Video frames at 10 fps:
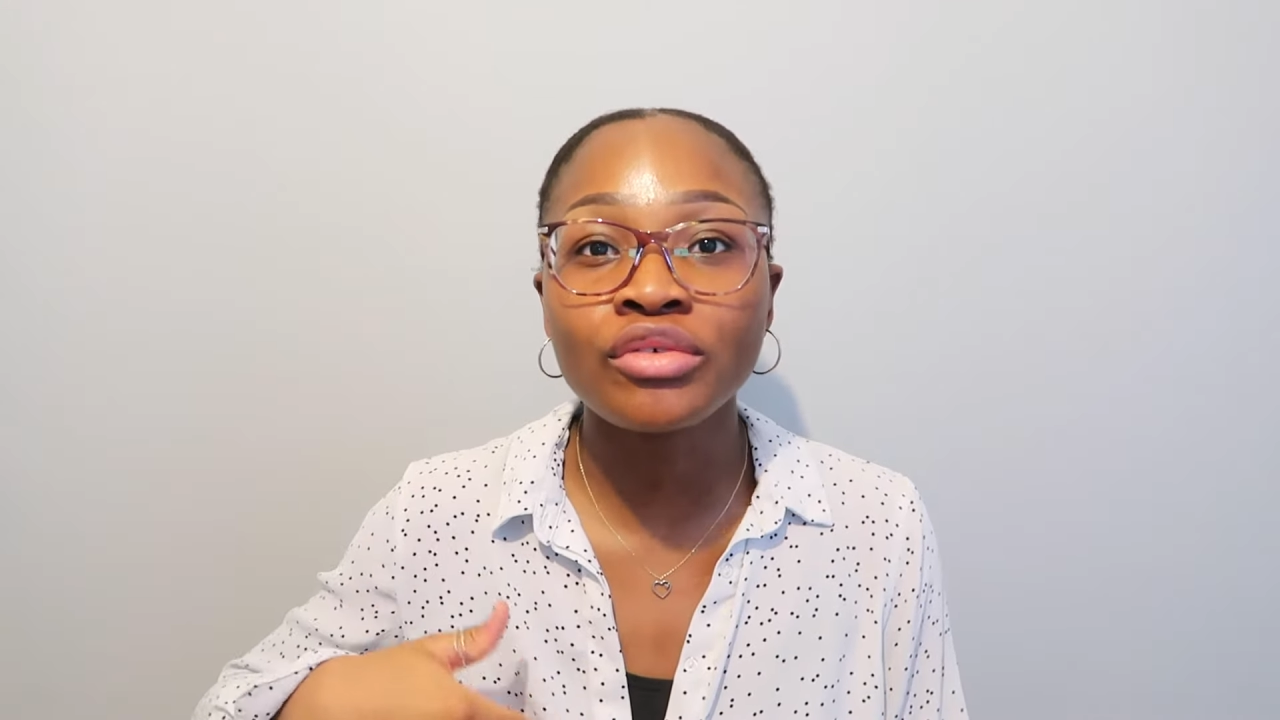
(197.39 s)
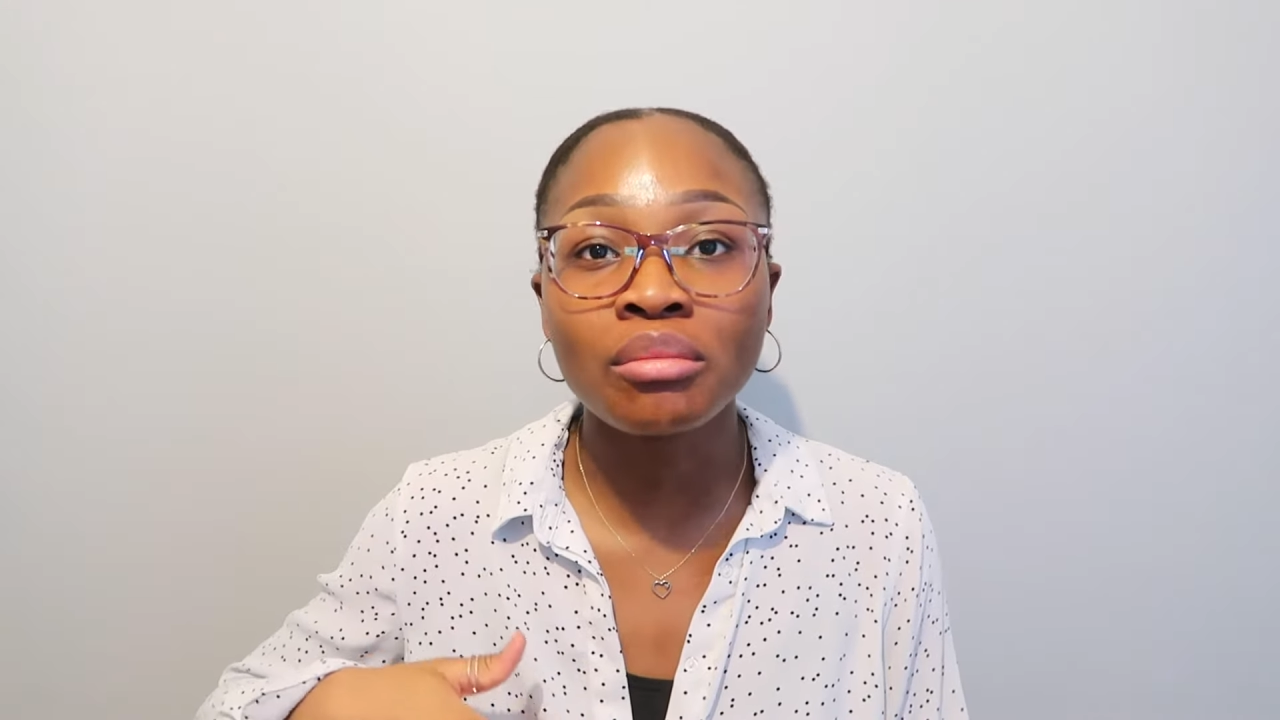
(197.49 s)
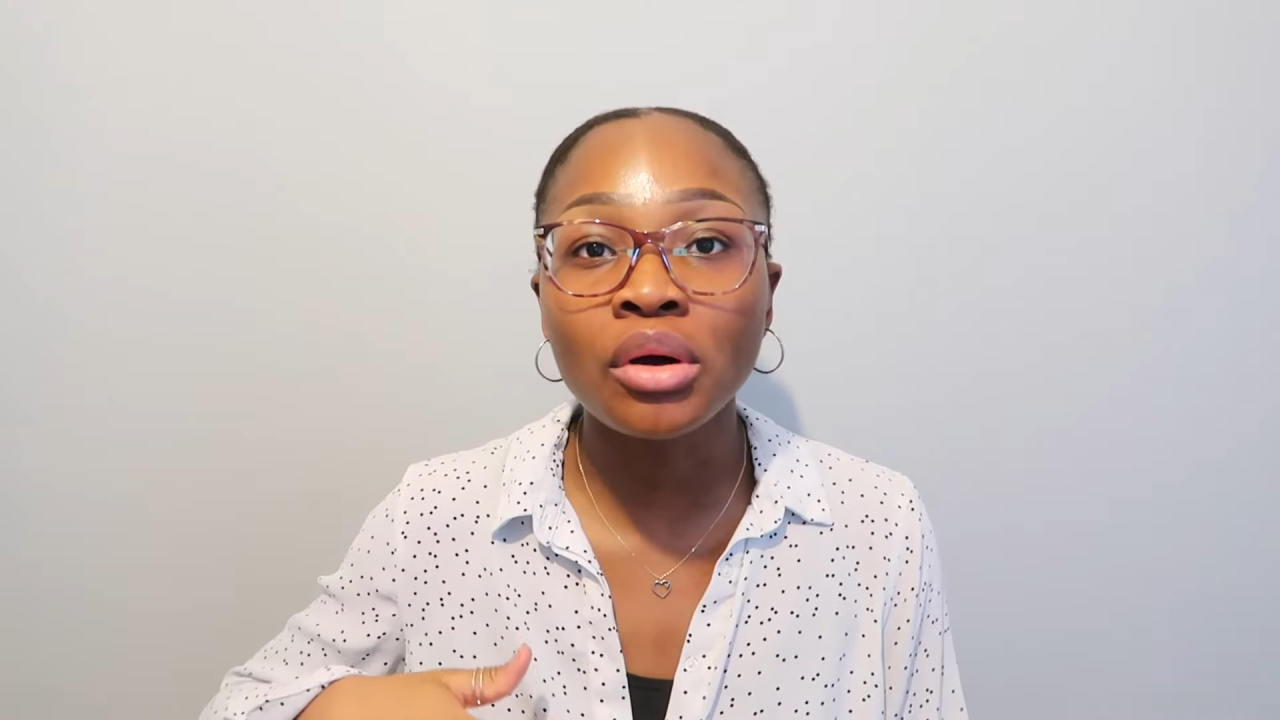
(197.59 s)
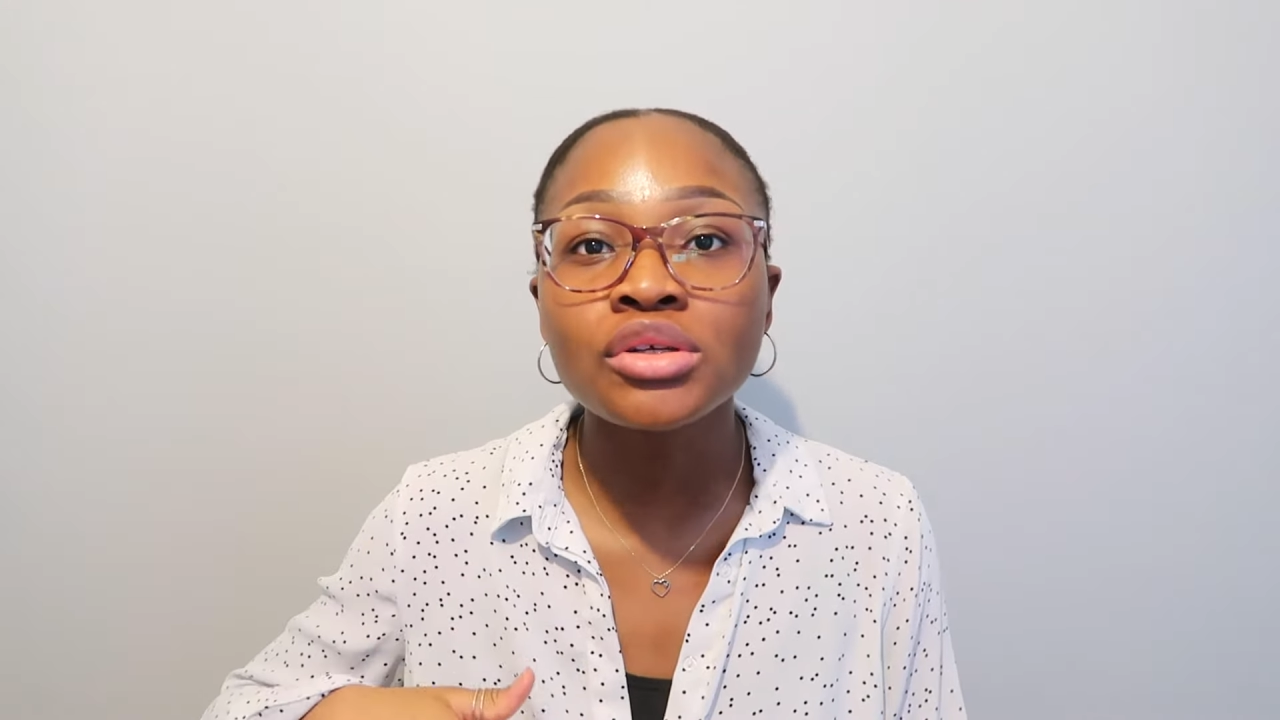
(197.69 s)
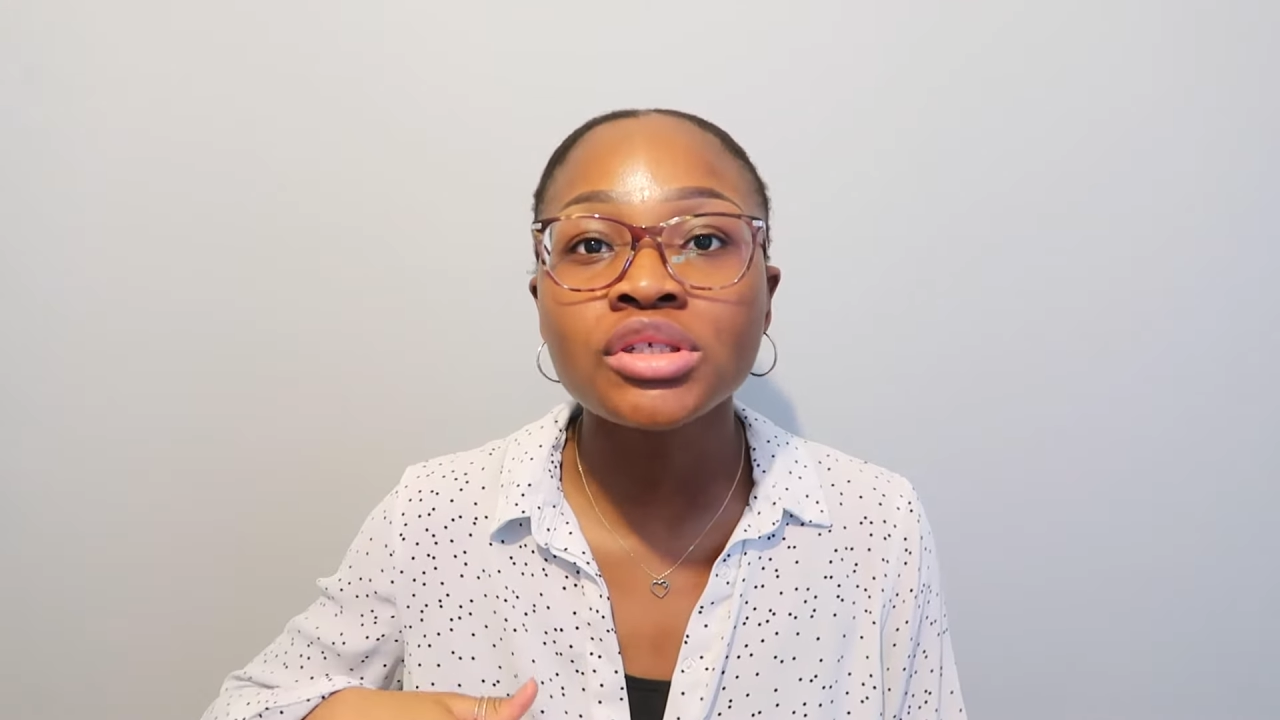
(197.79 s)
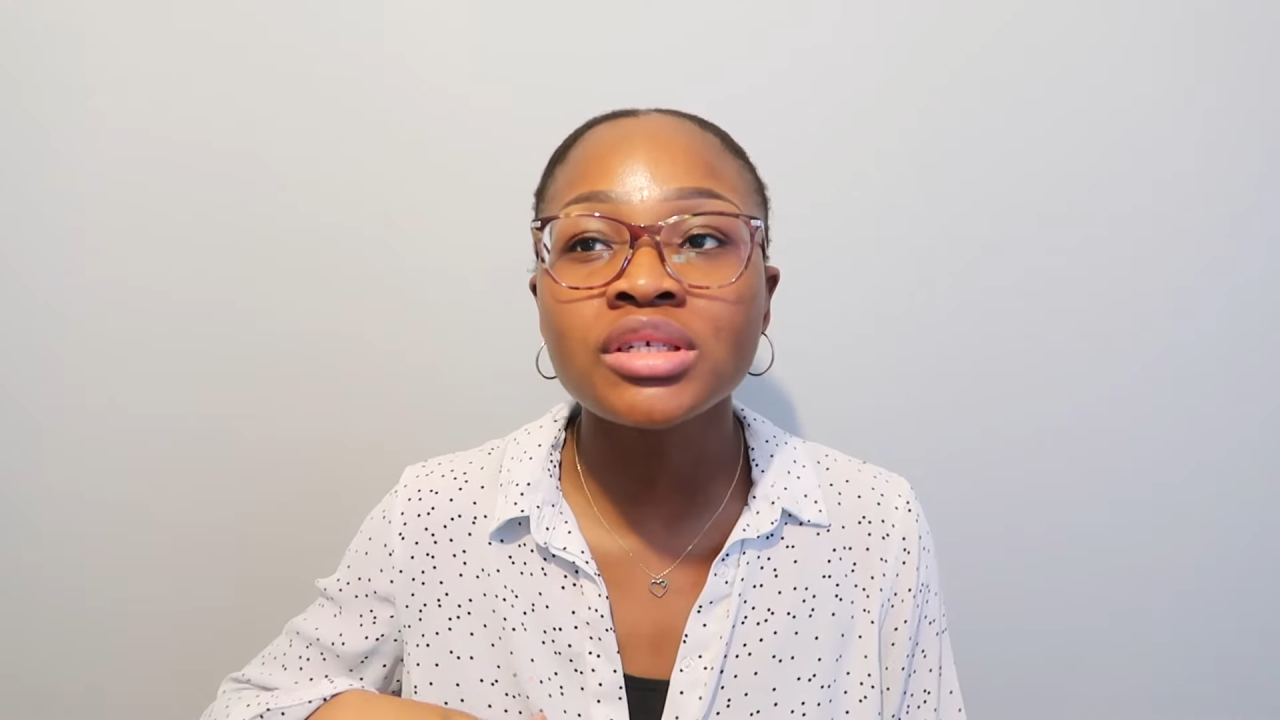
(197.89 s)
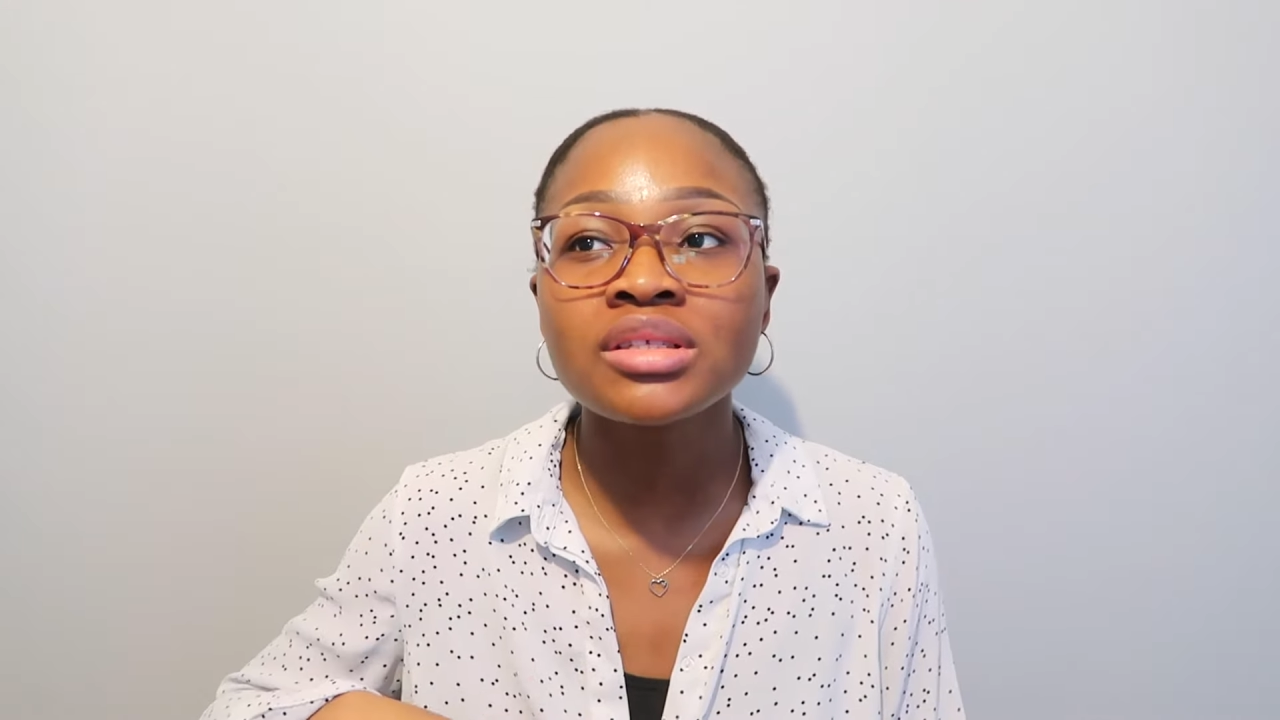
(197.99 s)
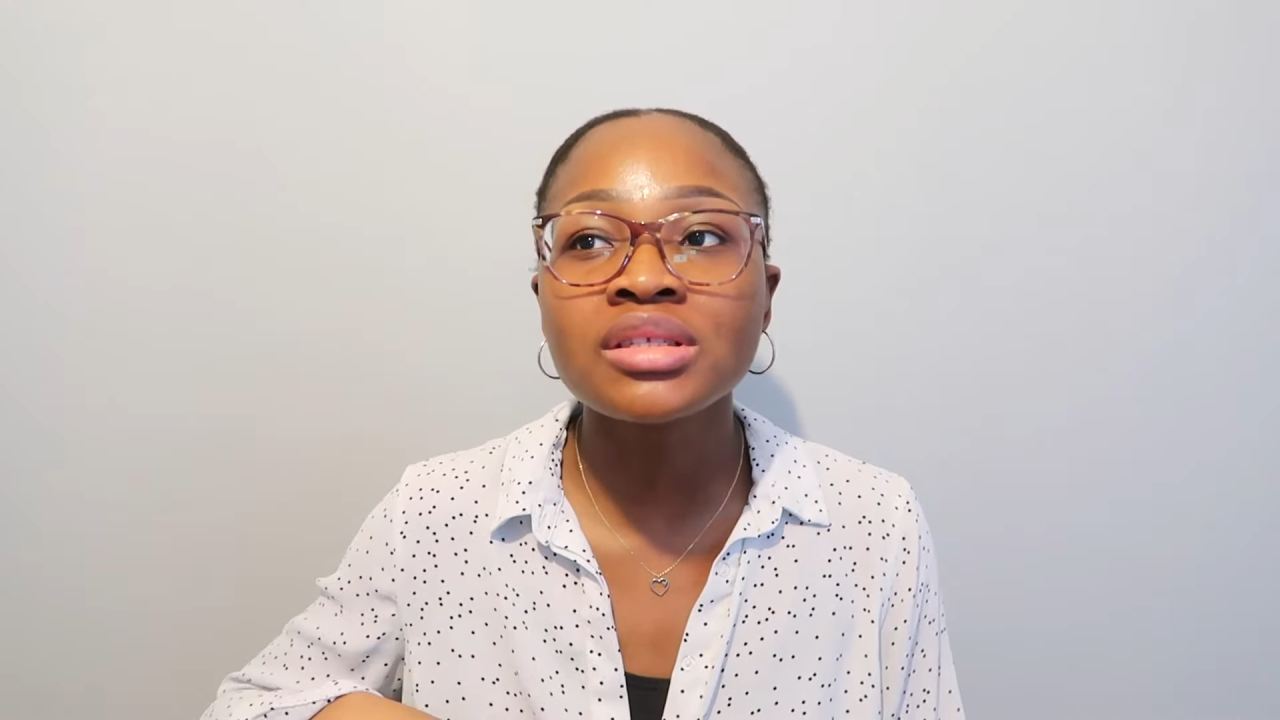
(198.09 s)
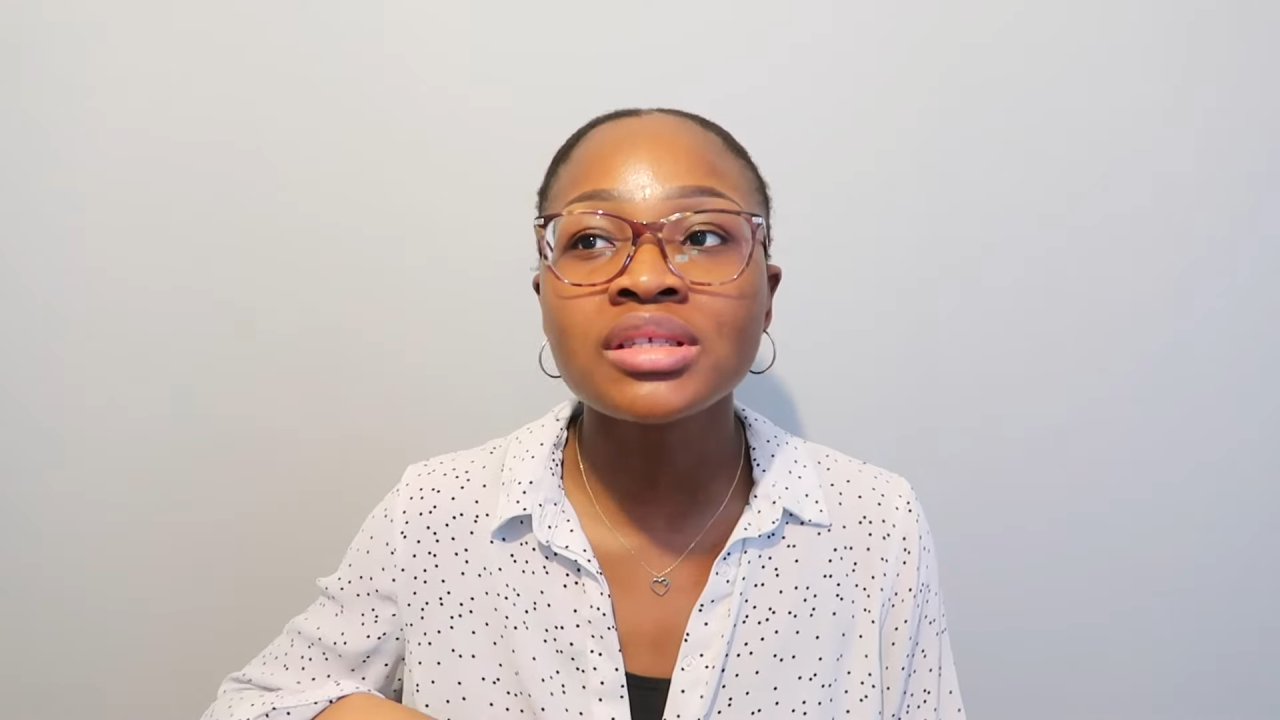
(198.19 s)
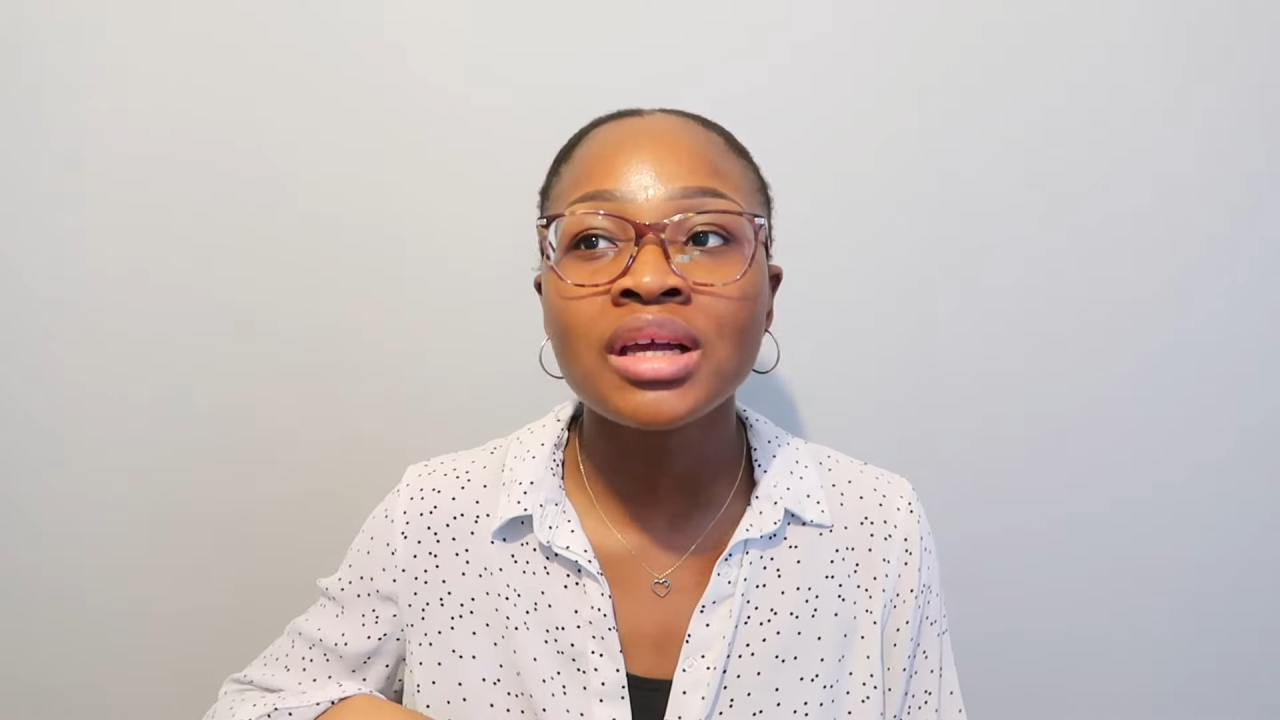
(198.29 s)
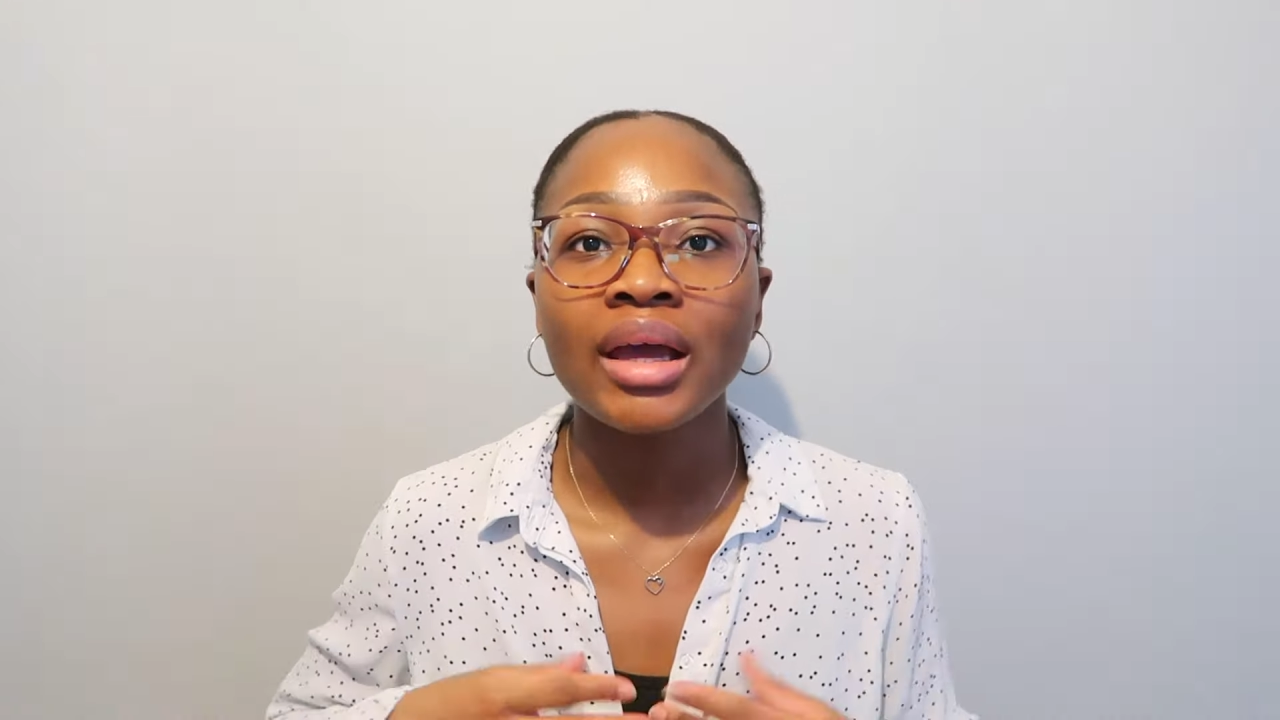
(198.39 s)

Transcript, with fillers: emotions.